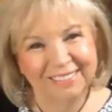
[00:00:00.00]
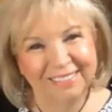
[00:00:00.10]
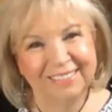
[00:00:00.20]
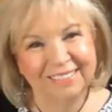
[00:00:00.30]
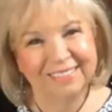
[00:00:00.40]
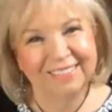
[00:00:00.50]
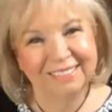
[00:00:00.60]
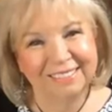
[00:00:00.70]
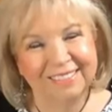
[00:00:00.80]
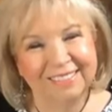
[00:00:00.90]

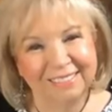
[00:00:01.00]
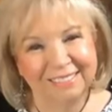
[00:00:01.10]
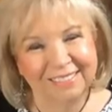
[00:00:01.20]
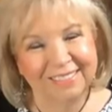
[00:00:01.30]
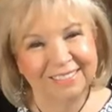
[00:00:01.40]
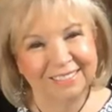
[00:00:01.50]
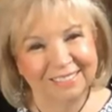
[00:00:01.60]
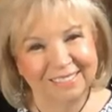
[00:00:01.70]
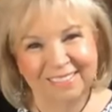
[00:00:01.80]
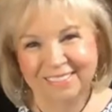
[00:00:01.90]

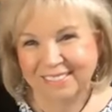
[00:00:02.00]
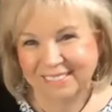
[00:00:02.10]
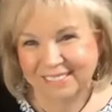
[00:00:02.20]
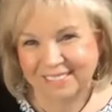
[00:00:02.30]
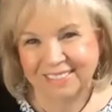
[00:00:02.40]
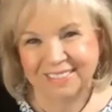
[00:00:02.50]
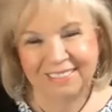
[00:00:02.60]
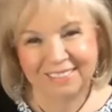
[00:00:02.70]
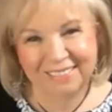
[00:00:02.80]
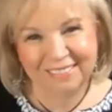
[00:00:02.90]

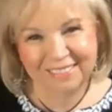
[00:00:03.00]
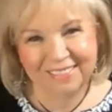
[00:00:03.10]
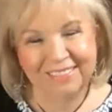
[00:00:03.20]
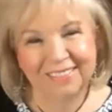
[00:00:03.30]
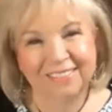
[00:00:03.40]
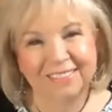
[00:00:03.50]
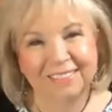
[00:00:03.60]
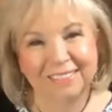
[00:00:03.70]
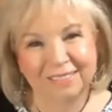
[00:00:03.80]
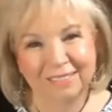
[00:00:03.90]

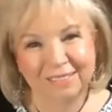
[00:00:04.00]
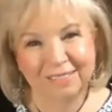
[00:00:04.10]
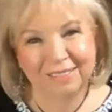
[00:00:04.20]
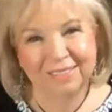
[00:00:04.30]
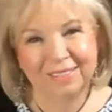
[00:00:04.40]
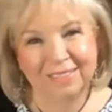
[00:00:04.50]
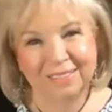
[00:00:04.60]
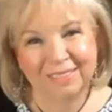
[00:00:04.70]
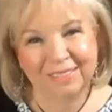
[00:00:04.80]
(not speaking)